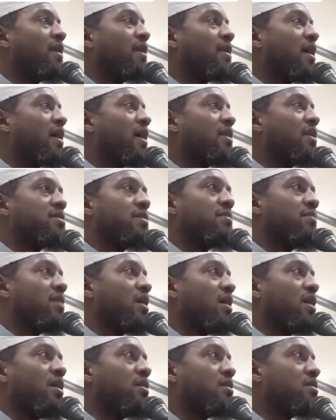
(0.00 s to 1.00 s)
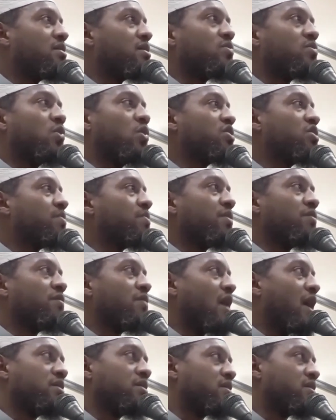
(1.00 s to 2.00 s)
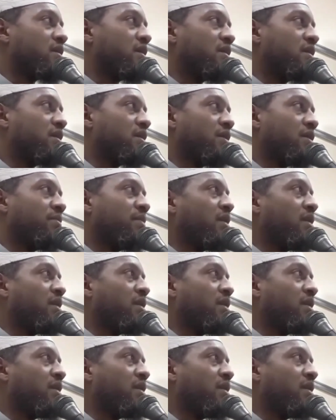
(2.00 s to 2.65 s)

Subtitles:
that doesn't mean just worshiping rocks, y'all.